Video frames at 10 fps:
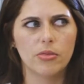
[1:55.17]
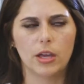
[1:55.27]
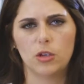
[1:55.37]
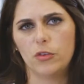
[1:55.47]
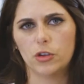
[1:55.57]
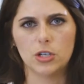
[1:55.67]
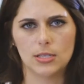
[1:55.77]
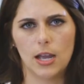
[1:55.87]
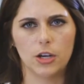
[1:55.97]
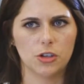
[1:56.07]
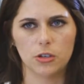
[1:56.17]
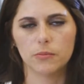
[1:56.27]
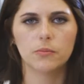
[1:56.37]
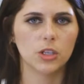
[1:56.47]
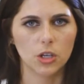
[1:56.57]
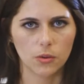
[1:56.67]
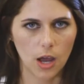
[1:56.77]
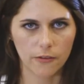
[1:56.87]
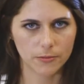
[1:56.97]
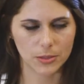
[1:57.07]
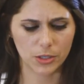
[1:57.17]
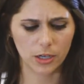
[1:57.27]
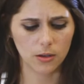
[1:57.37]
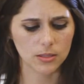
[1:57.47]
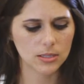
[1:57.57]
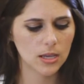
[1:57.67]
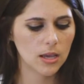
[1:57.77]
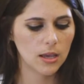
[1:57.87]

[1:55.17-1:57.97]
that you've either designed or gotten from somewhere else